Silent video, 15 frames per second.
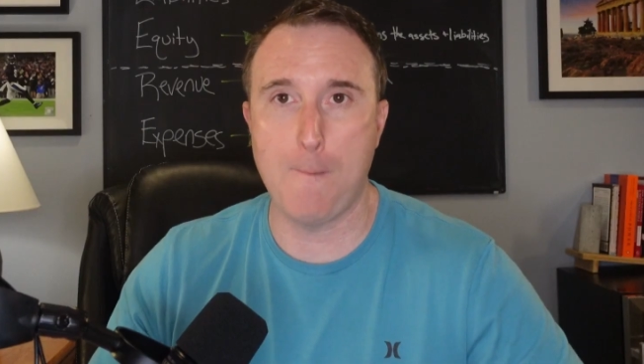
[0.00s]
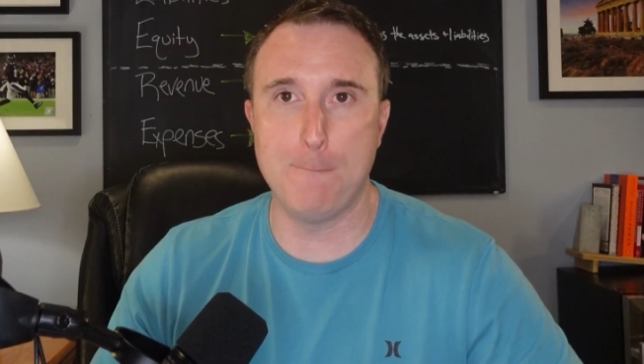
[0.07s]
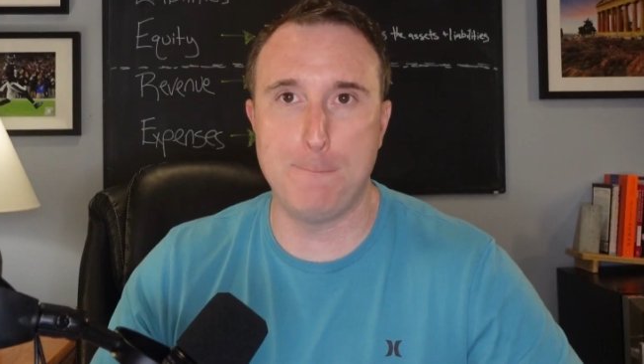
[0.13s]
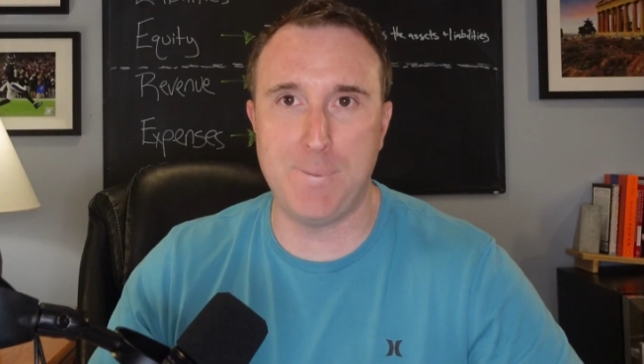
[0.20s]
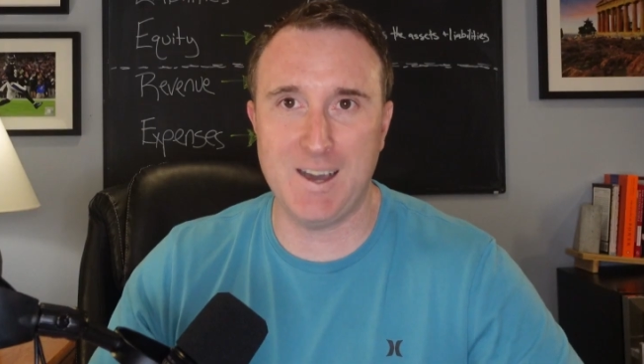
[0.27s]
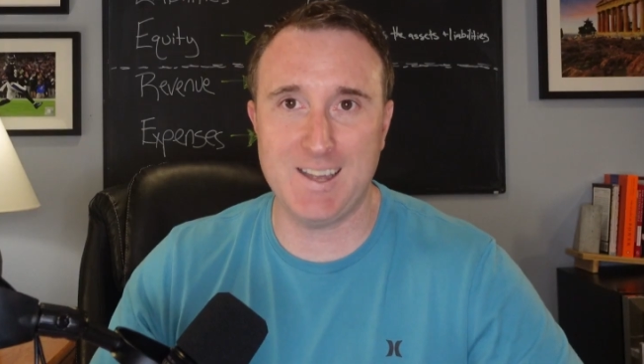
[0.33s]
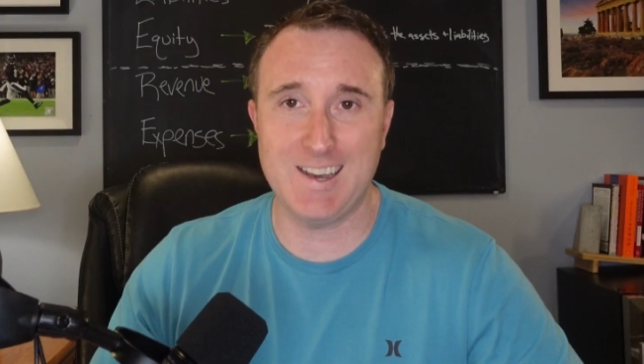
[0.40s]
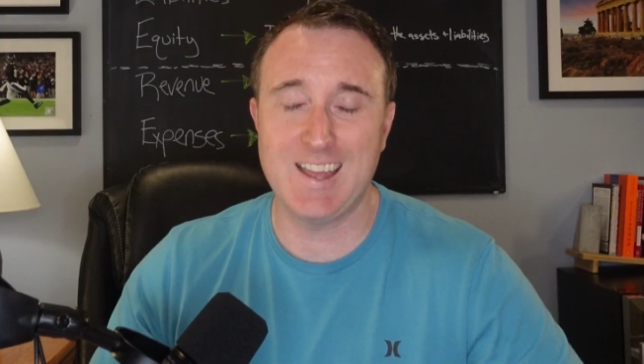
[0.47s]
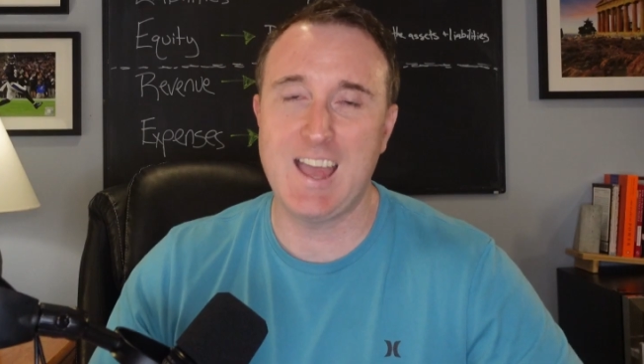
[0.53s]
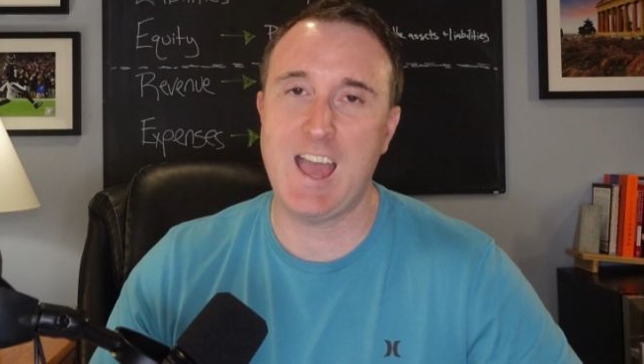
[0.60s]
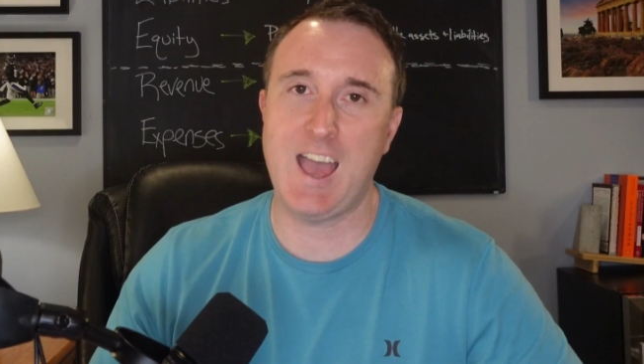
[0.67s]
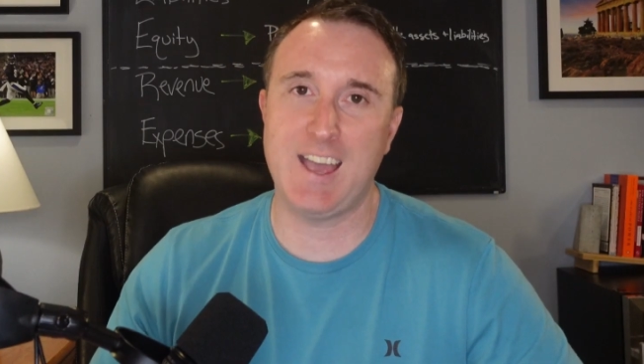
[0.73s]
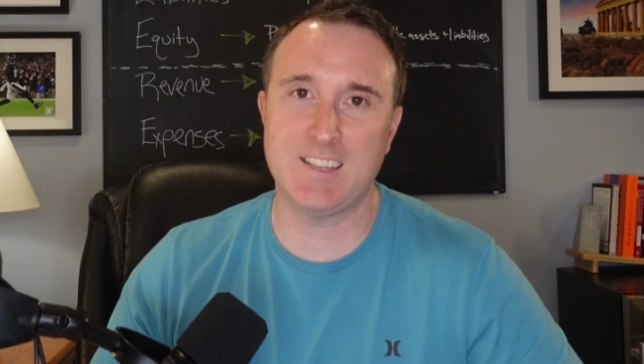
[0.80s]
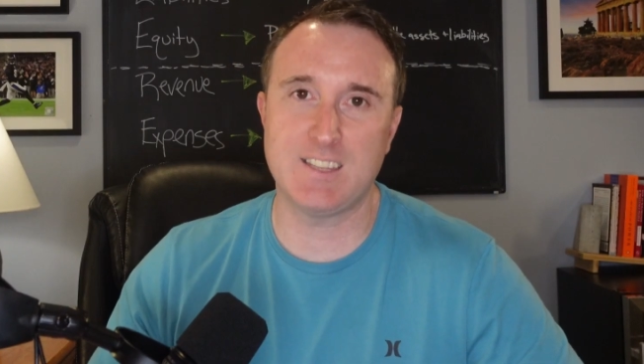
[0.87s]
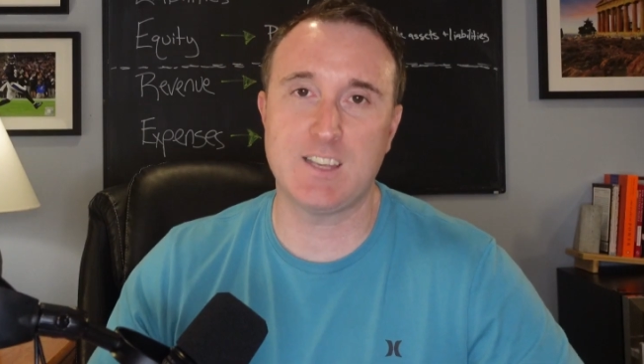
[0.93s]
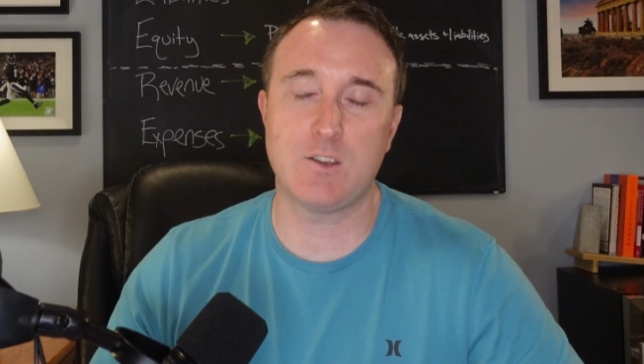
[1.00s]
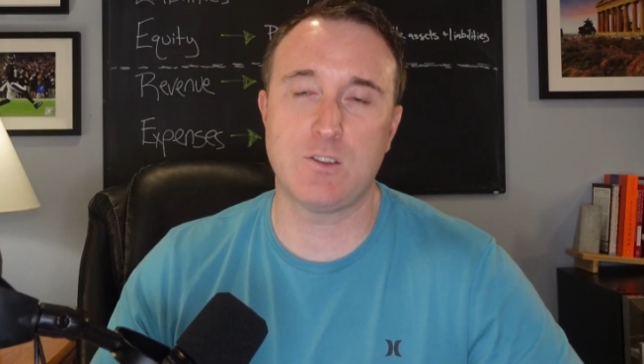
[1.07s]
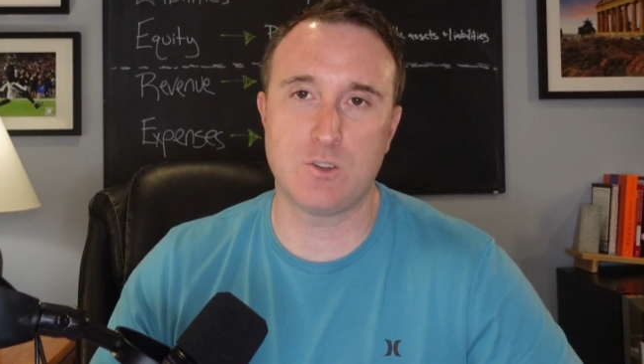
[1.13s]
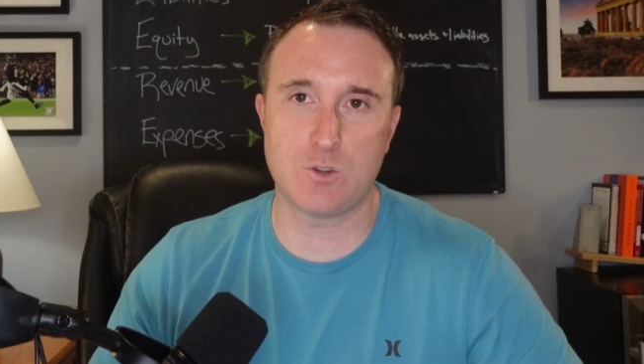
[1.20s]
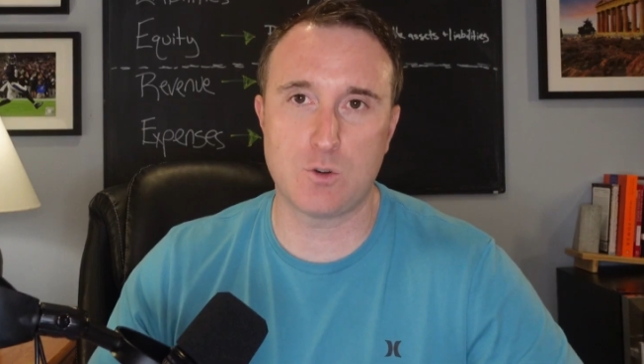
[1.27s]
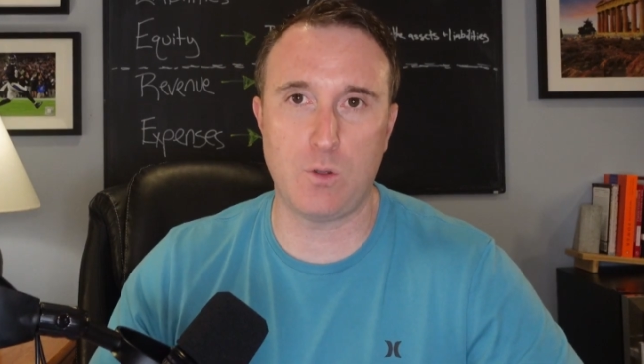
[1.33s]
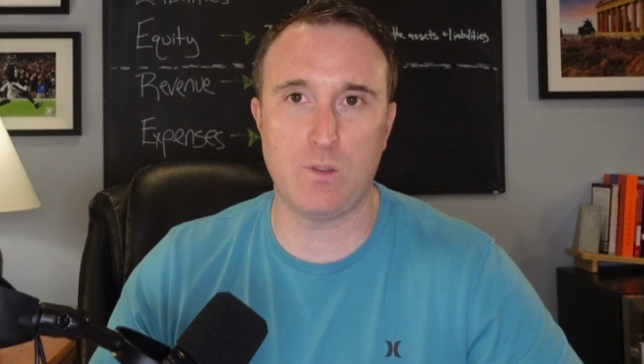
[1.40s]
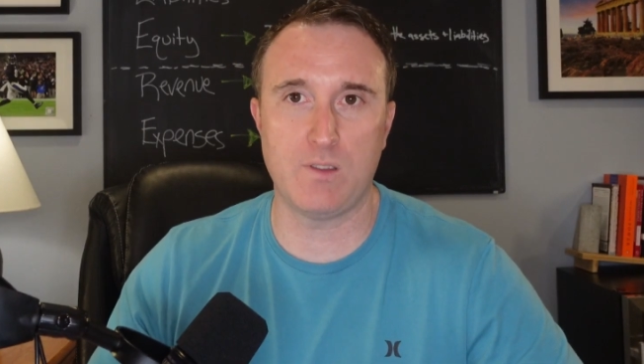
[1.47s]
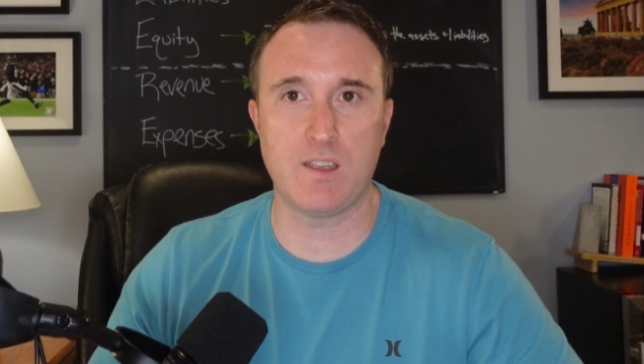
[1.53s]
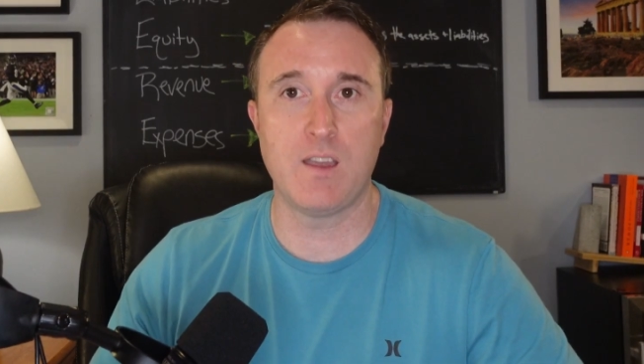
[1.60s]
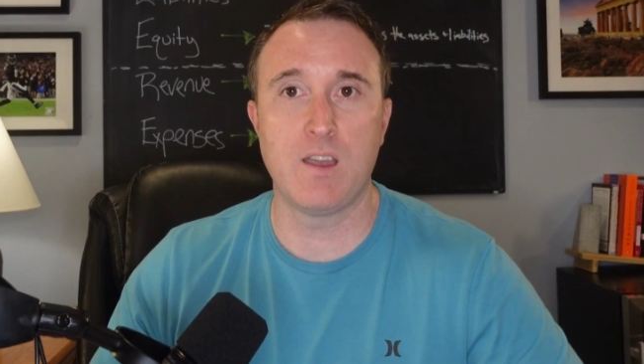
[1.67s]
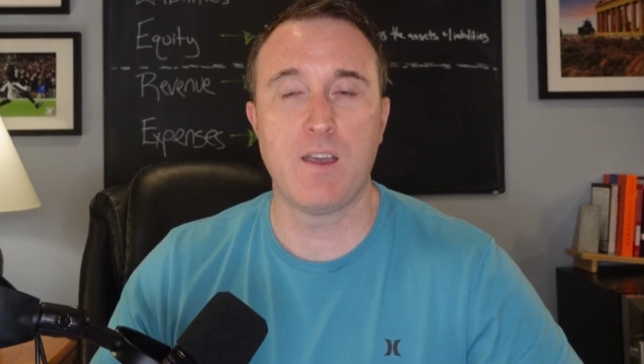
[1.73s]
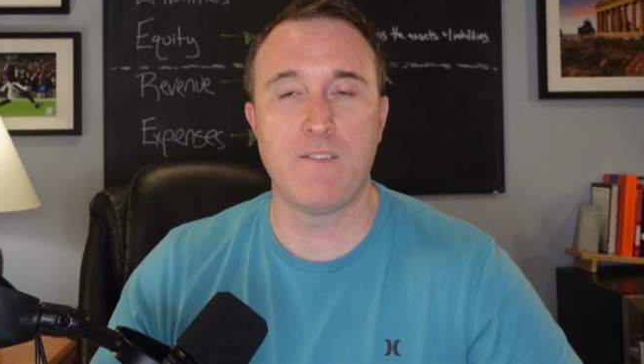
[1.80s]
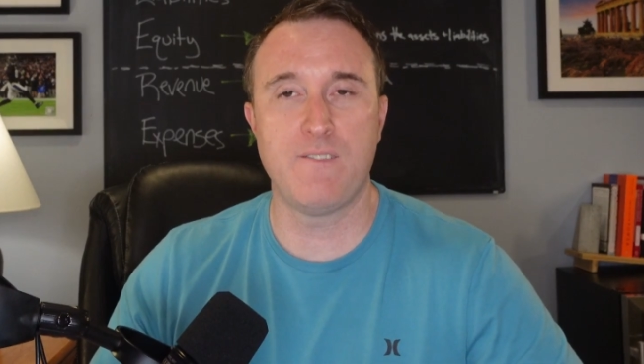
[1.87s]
but has a controlling